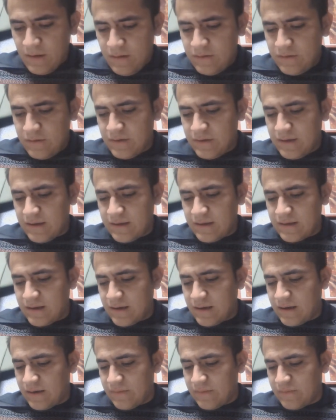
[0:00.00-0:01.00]
So then
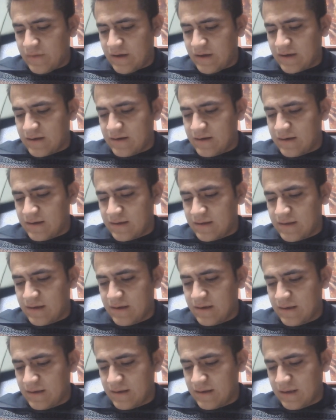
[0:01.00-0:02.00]
I got
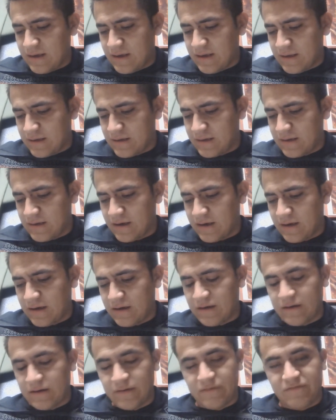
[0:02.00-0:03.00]
that
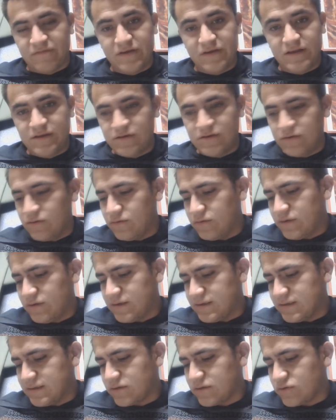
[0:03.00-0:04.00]
V2
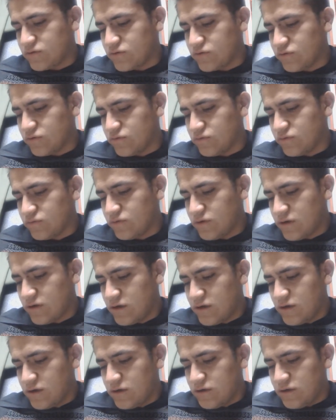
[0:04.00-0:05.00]
is equal to
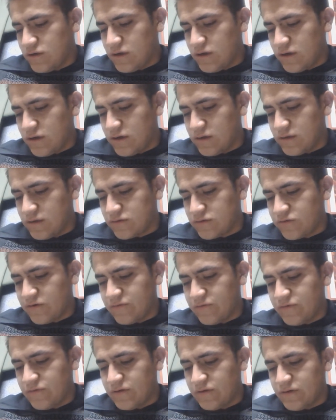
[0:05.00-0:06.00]
the square
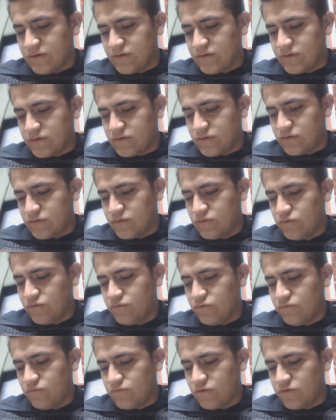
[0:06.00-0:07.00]
root of
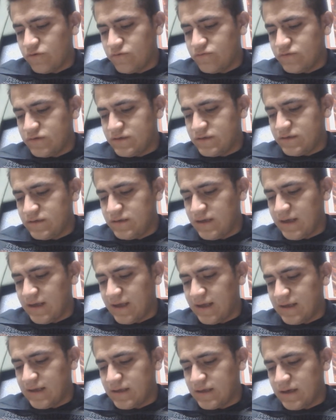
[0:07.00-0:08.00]
2 rho
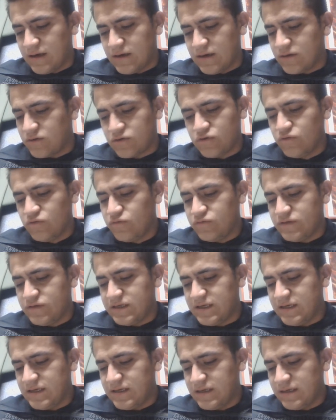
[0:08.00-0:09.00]

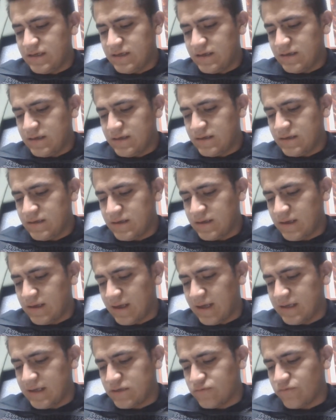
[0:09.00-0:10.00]
2g
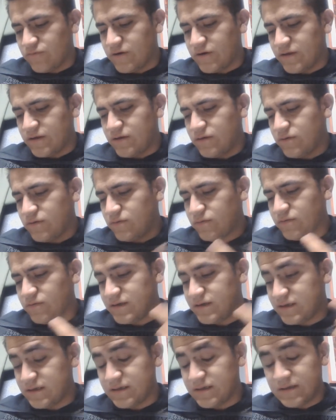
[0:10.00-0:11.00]
h1,
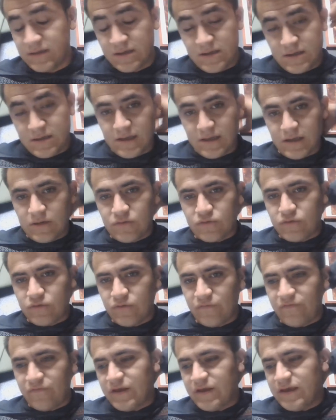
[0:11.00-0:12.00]
which is equal
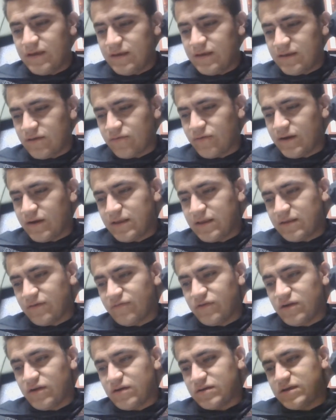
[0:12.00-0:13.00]
to V3, the
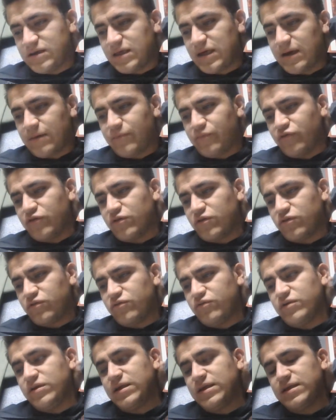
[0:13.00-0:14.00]
velocity at point
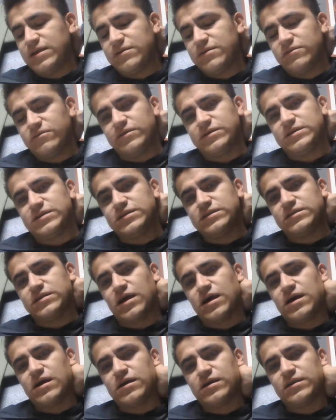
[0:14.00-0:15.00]
3, which is
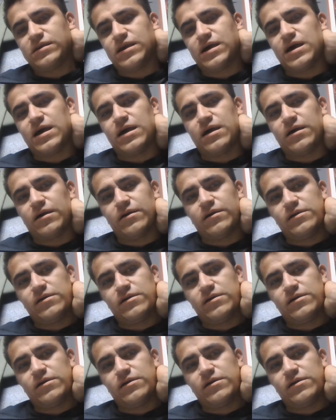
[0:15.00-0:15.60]
the